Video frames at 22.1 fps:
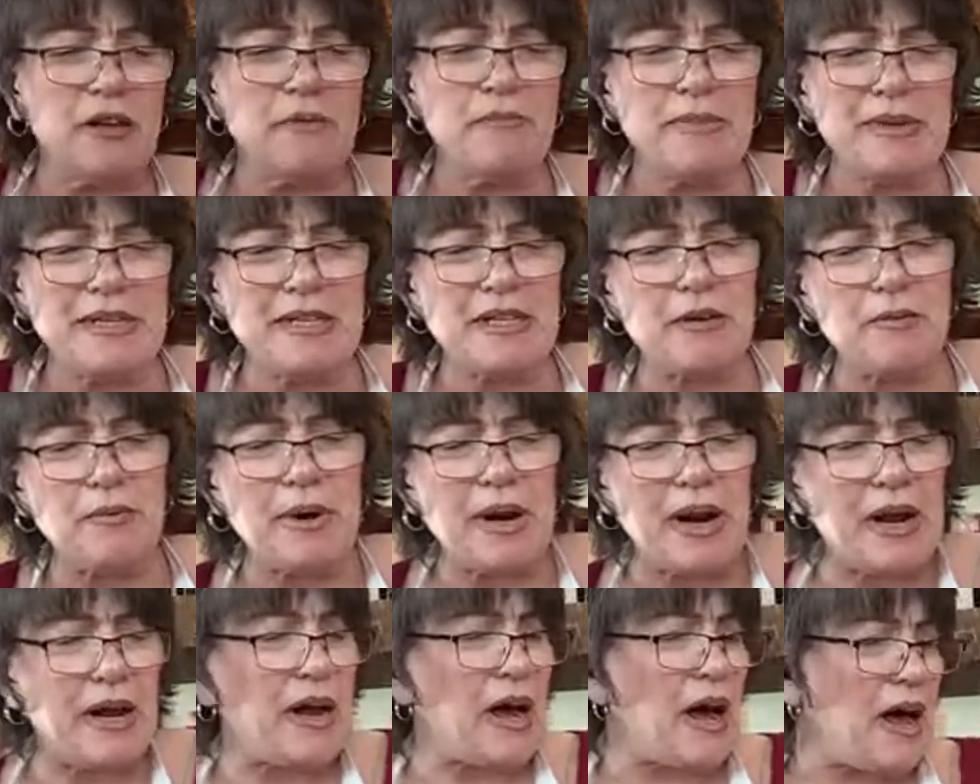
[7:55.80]
let me see what
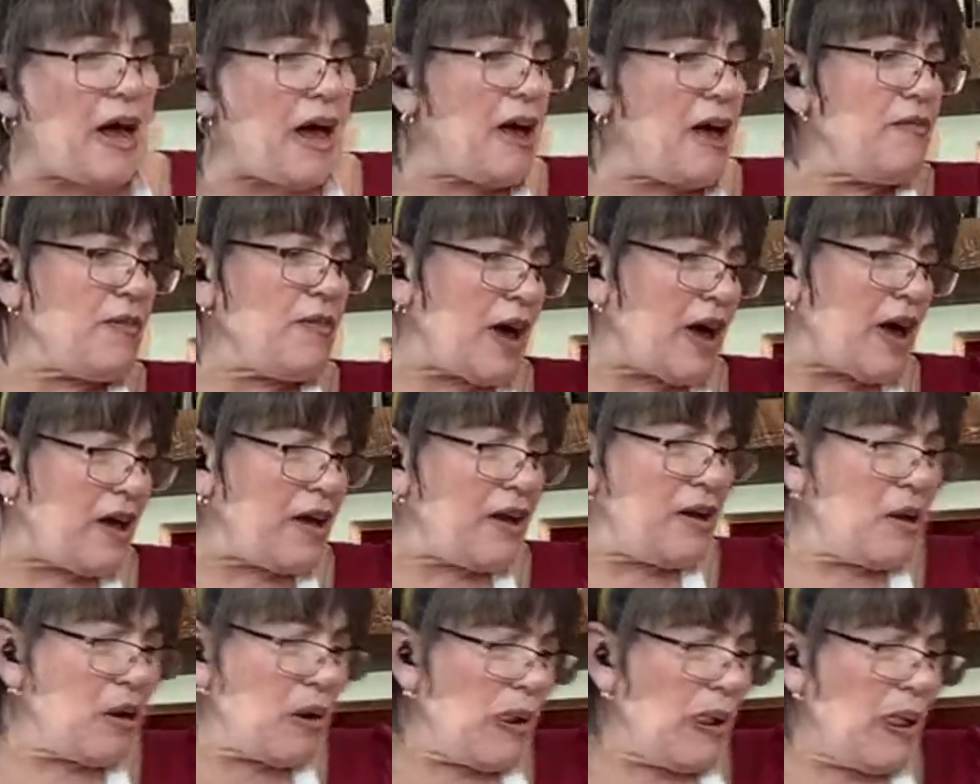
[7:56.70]
I've got. I've got
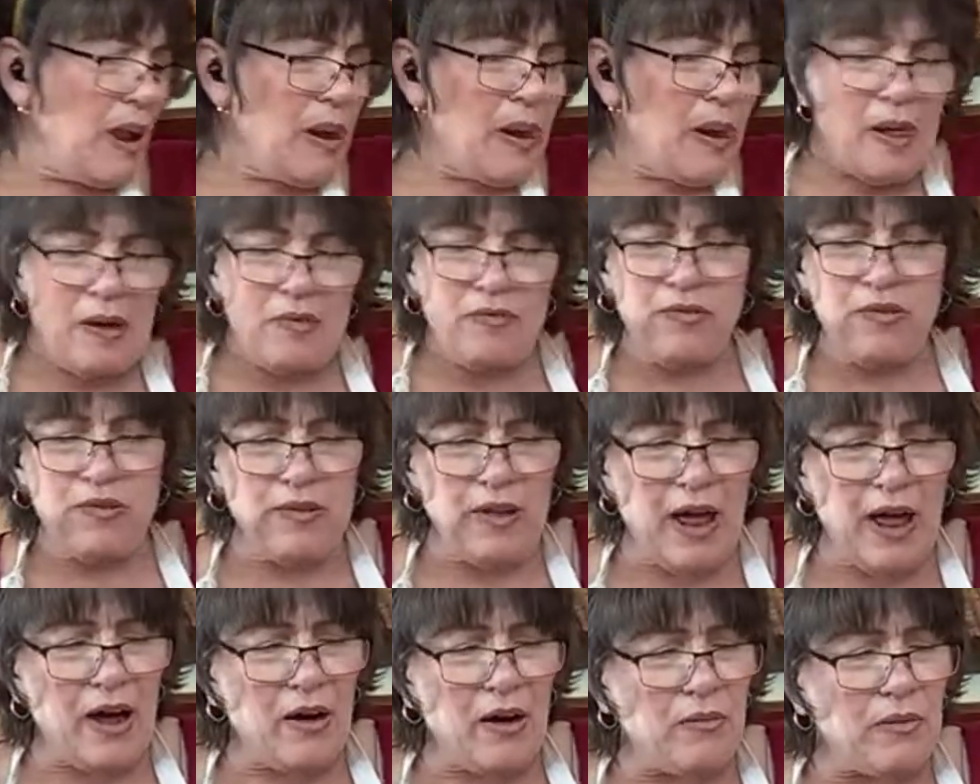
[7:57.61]

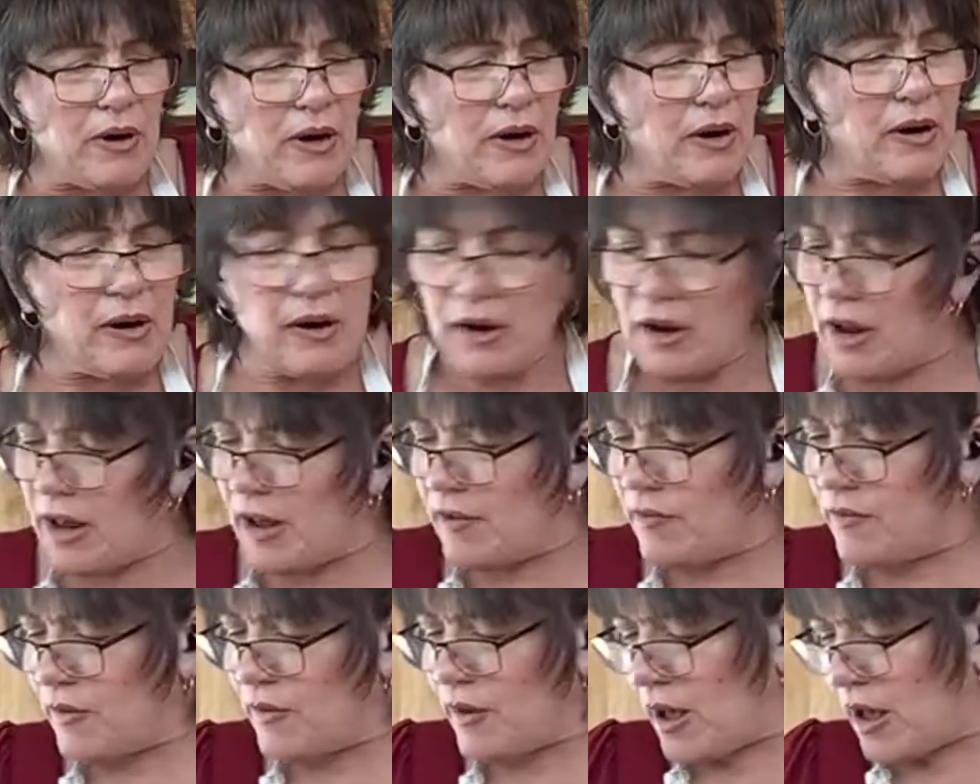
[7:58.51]
flour.
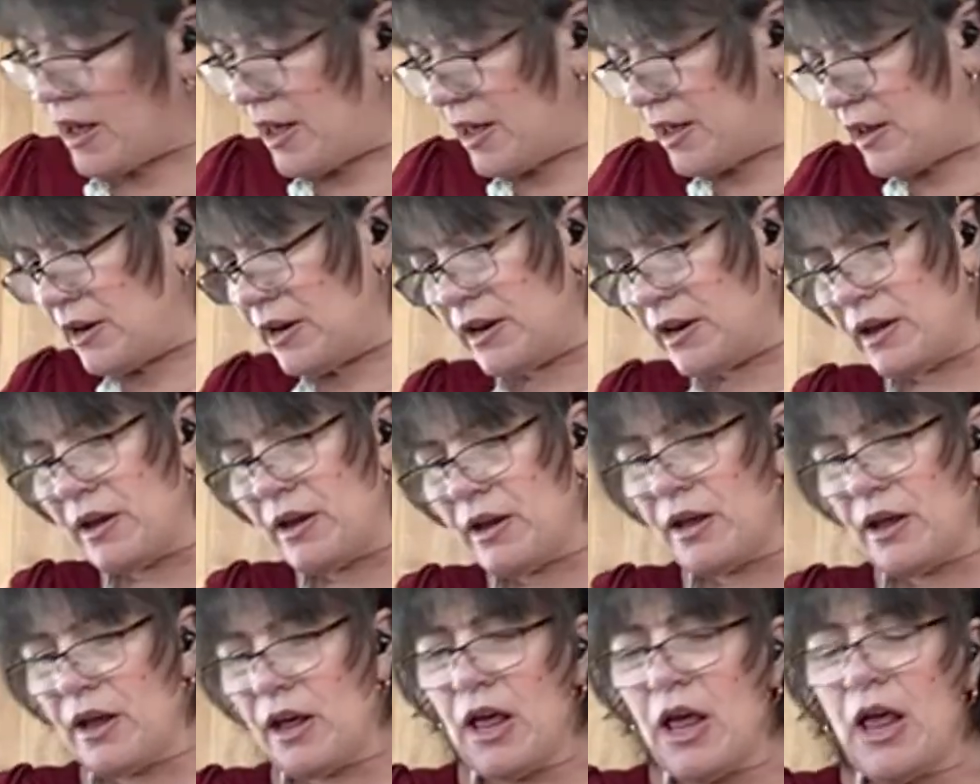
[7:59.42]
I've got
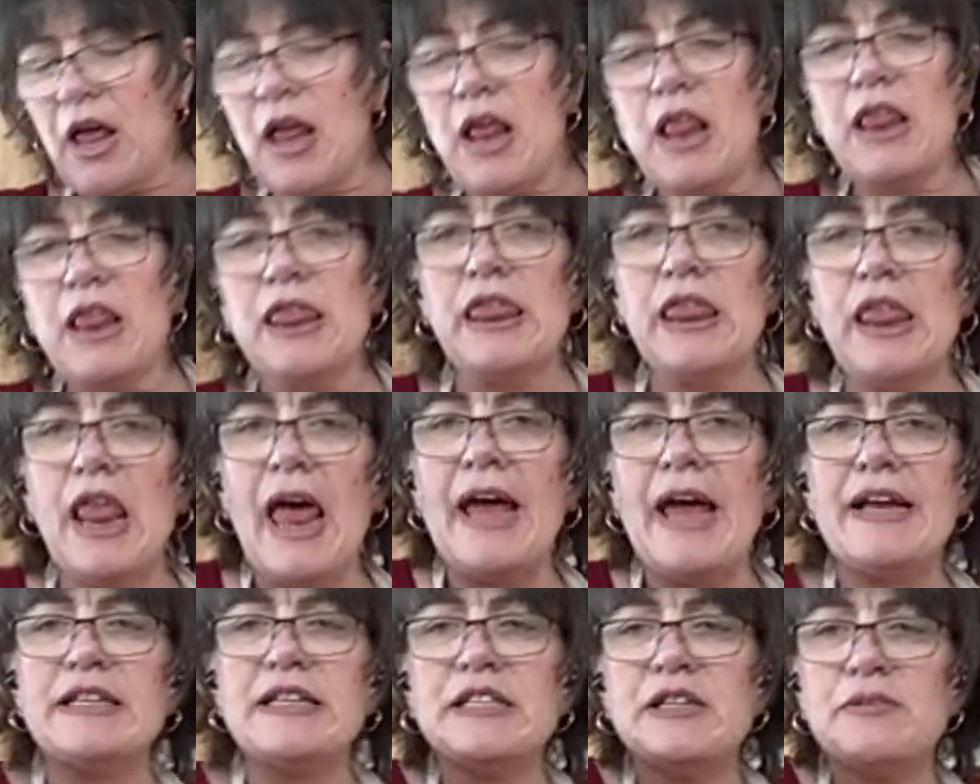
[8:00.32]

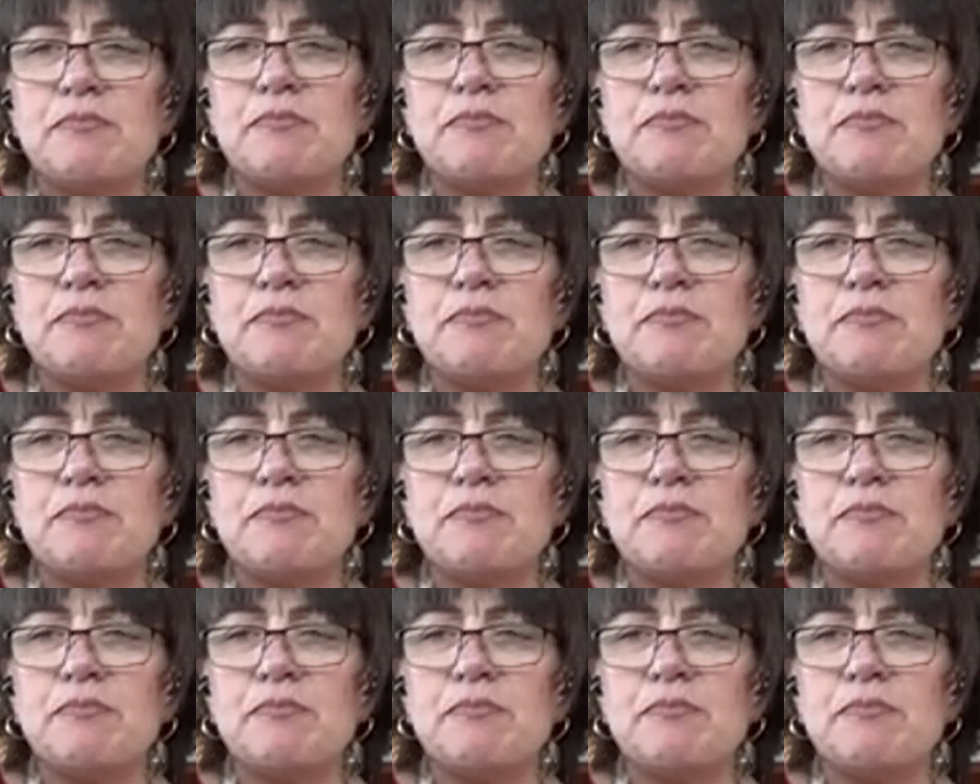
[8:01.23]
light